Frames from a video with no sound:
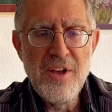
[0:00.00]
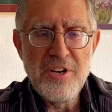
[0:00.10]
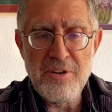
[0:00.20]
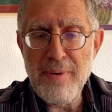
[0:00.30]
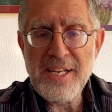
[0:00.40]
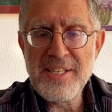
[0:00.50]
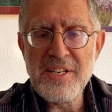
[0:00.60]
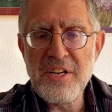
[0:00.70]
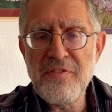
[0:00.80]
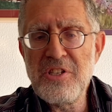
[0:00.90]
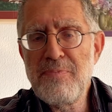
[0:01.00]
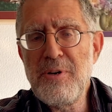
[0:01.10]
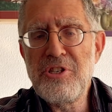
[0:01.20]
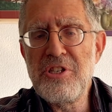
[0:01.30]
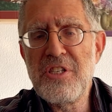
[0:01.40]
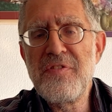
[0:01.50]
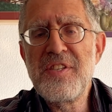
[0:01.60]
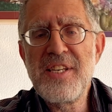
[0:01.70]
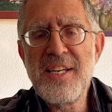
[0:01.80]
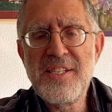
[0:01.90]
to mixing different species of
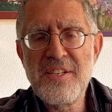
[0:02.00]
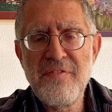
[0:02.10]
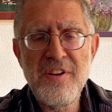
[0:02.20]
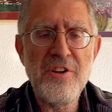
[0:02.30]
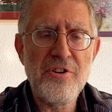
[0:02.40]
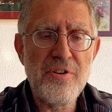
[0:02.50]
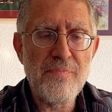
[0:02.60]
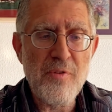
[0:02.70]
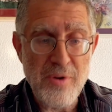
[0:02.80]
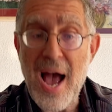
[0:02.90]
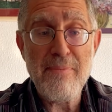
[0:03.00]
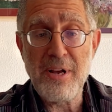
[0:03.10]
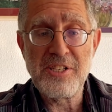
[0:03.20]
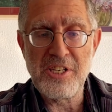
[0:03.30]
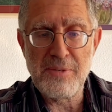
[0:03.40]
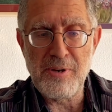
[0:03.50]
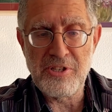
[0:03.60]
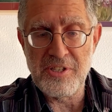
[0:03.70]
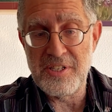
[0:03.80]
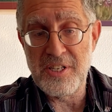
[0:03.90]
seeds in a vineyard, or not mixing
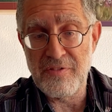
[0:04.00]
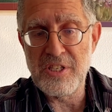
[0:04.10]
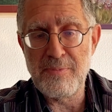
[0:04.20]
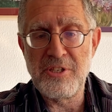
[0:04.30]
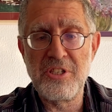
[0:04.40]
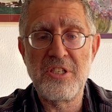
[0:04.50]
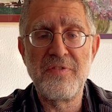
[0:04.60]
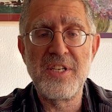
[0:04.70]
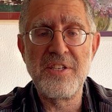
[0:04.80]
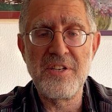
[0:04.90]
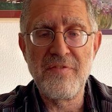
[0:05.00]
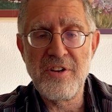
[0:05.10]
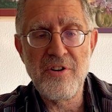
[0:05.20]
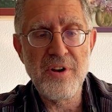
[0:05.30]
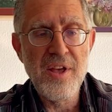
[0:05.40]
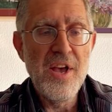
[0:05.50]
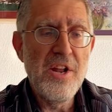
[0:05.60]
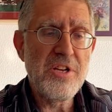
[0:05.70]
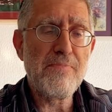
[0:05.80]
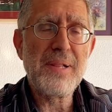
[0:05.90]
different species of seeds in a vineyard,
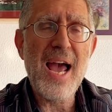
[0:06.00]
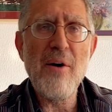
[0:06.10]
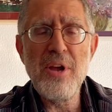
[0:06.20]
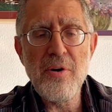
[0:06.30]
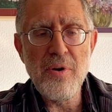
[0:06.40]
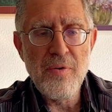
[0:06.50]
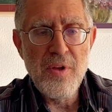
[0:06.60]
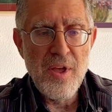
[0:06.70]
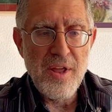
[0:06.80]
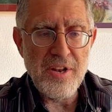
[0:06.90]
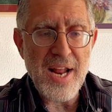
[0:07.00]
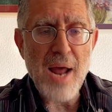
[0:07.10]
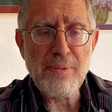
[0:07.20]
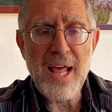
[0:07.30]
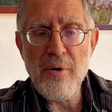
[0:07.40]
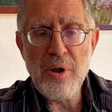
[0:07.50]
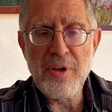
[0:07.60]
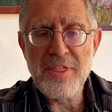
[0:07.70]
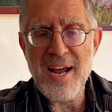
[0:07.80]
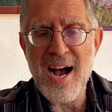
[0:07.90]
to not plowing
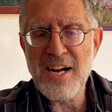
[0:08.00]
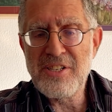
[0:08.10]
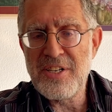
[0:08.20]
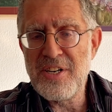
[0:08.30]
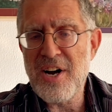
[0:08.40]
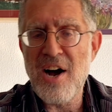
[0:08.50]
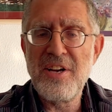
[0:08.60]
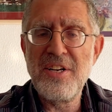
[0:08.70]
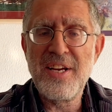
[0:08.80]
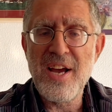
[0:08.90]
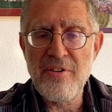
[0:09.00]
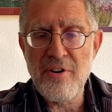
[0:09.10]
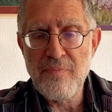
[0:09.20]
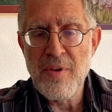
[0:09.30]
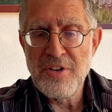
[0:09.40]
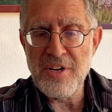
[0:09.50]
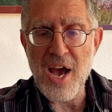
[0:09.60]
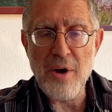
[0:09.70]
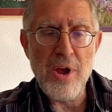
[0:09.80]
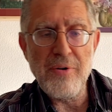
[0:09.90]
with an ox and a donkey together, to
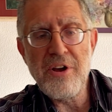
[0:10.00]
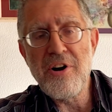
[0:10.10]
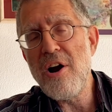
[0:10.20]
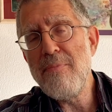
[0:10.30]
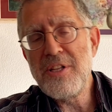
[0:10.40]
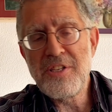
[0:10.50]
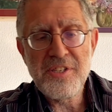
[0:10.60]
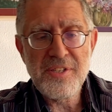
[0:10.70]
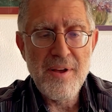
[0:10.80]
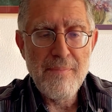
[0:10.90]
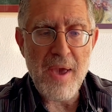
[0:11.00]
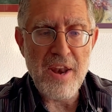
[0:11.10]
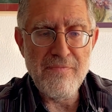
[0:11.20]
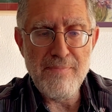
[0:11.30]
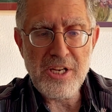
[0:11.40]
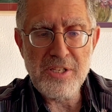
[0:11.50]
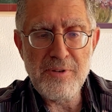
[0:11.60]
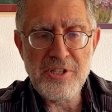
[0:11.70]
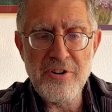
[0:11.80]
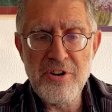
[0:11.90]
not wearing garments made of mixed
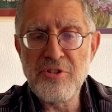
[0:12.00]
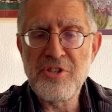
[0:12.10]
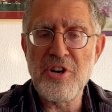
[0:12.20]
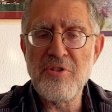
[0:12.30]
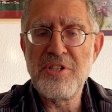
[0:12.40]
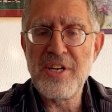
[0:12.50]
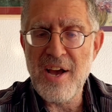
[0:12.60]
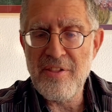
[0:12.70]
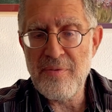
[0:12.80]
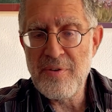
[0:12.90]
materials sewn together,